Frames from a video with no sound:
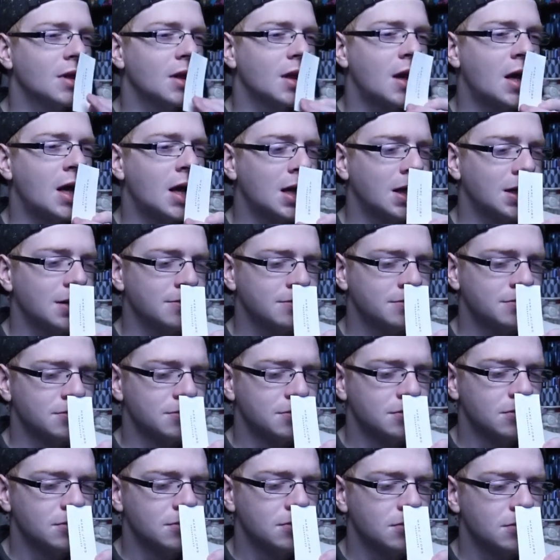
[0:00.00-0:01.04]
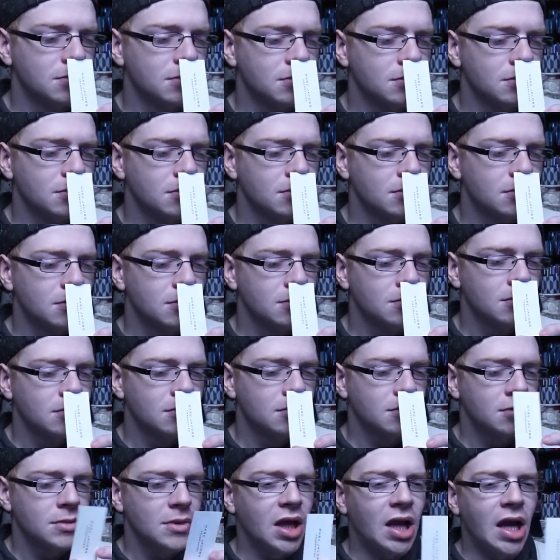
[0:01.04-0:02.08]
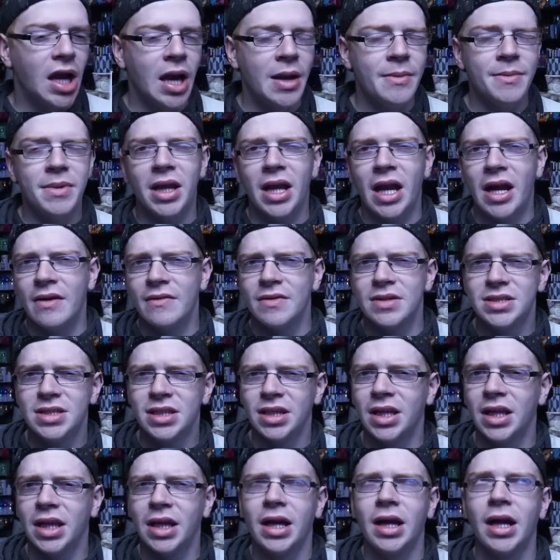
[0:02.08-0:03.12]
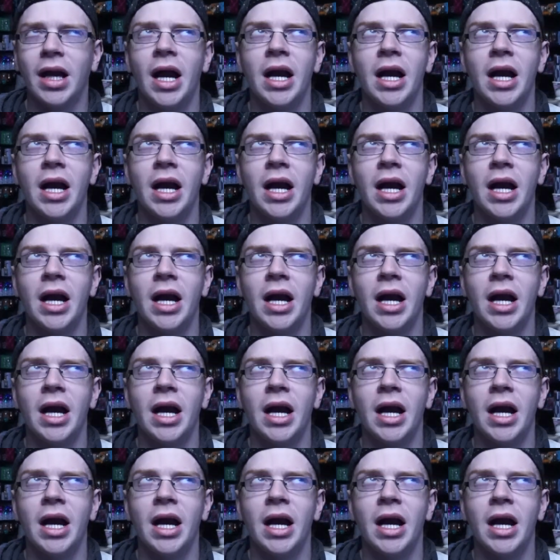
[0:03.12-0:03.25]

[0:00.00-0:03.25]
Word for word: Um, I mean, obviously, like,